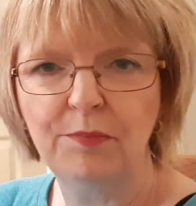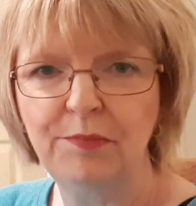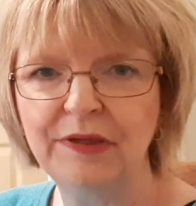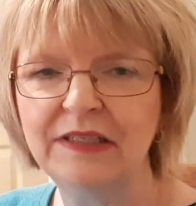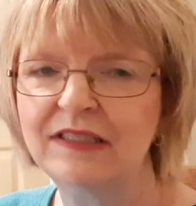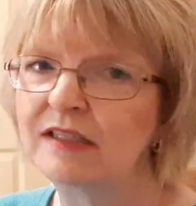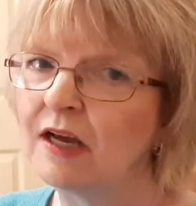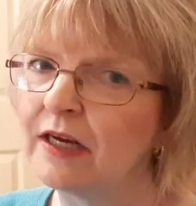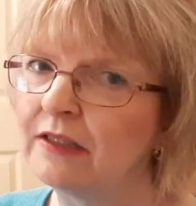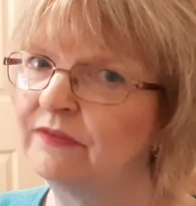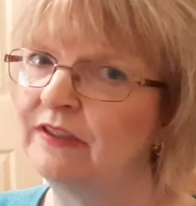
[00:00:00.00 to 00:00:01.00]
but it's
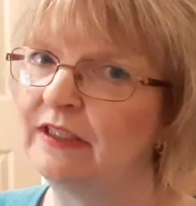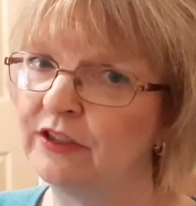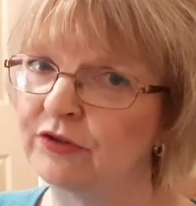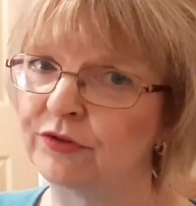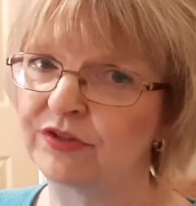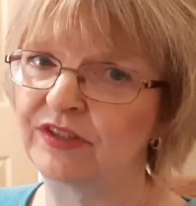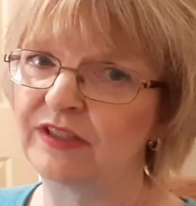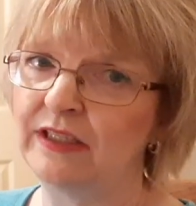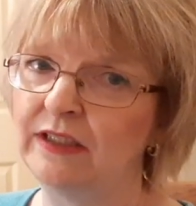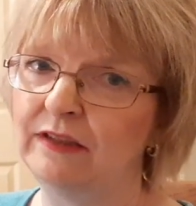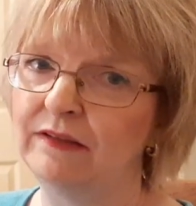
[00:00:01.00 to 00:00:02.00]
kind of an
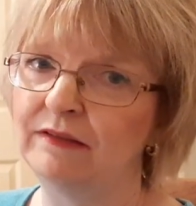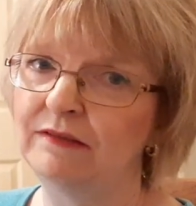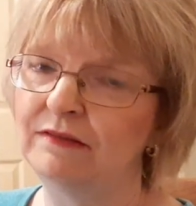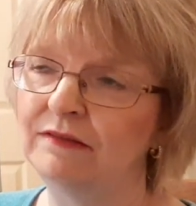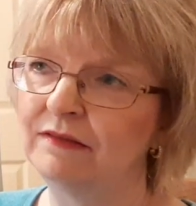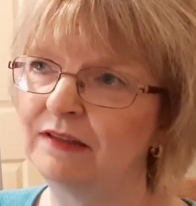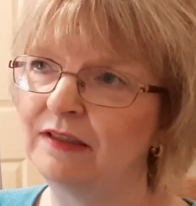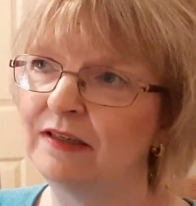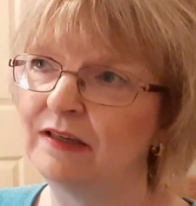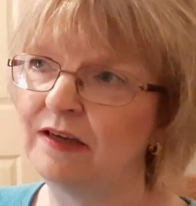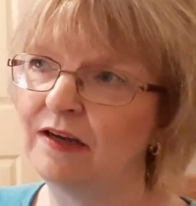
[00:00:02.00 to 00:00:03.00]
interesting
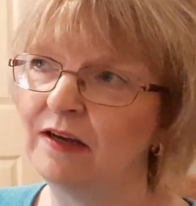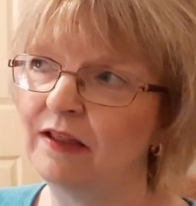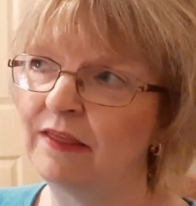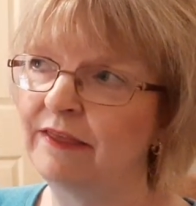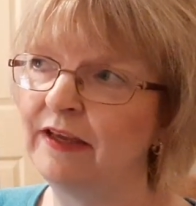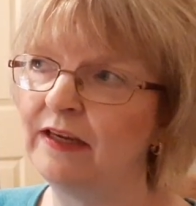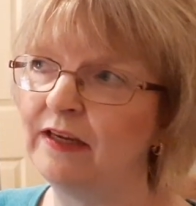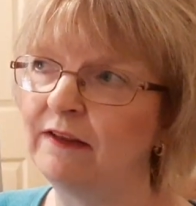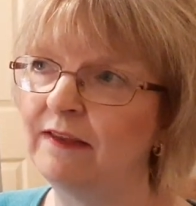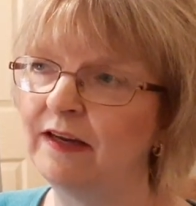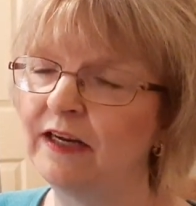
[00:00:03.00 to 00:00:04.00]

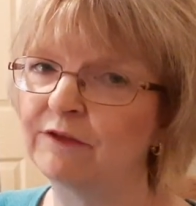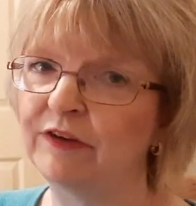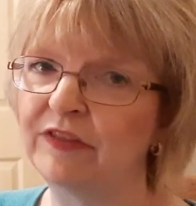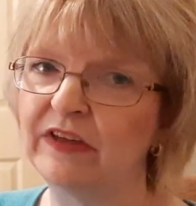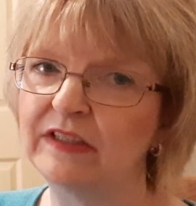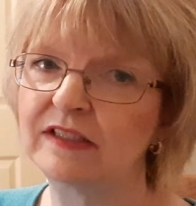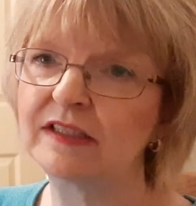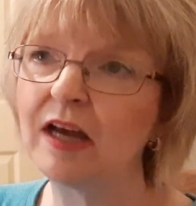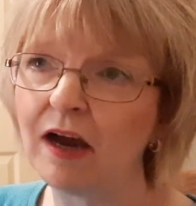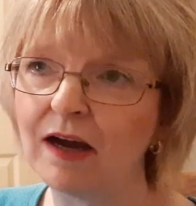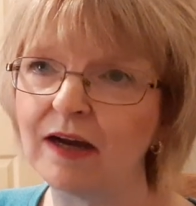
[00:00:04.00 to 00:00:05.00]
thing that everything's
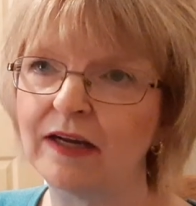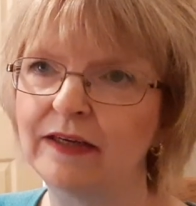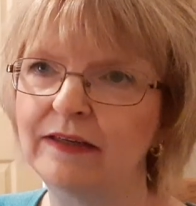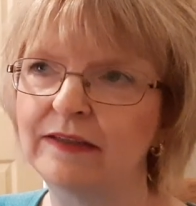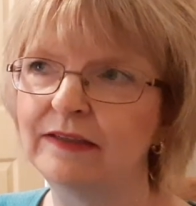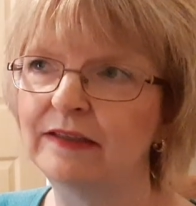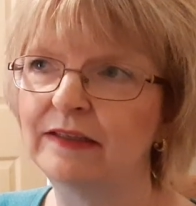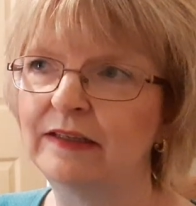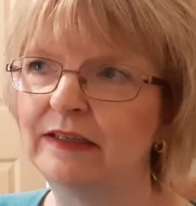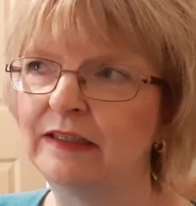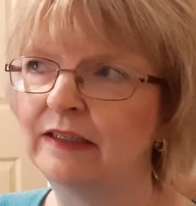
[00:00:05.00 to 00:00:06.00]
tied.
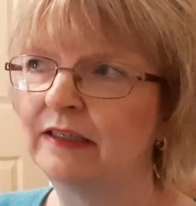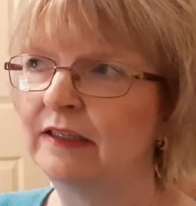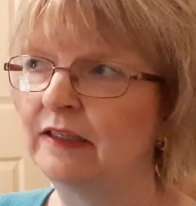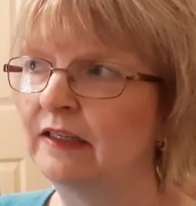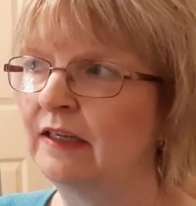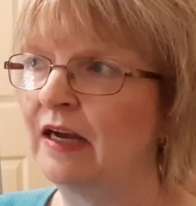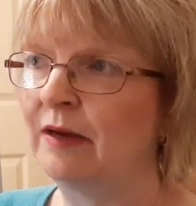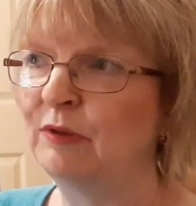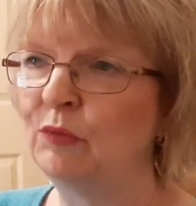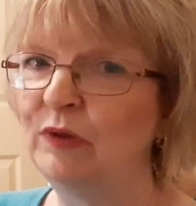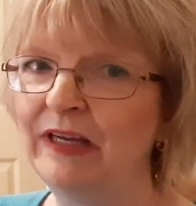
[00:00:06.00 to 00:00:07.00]
I
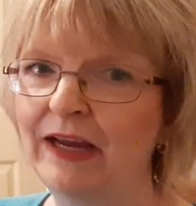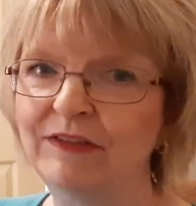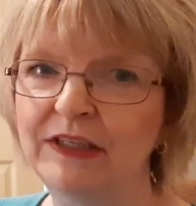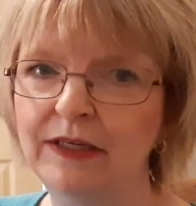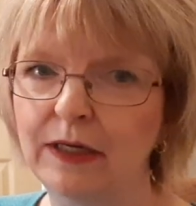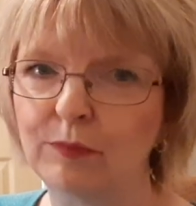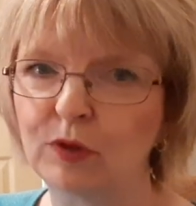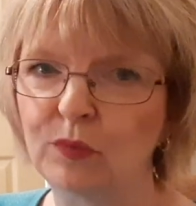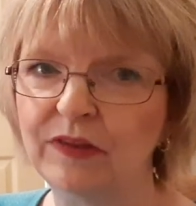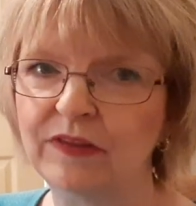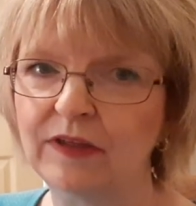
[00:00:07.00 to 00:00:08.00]
mean, we have a number
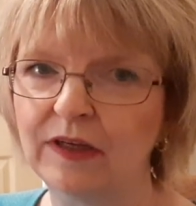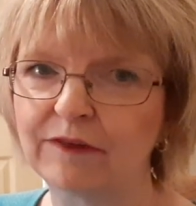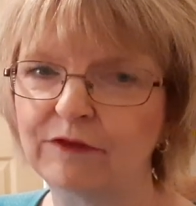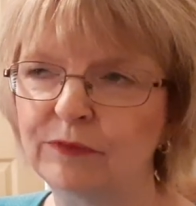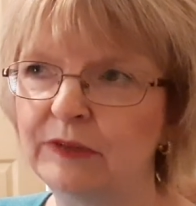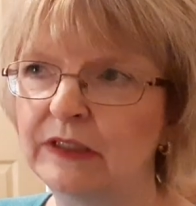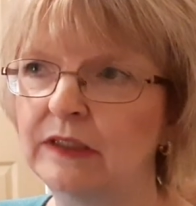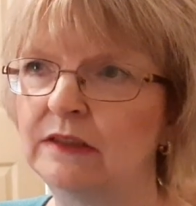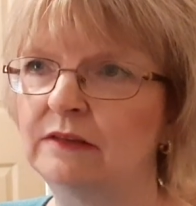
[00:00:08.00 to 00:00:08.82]
with the government.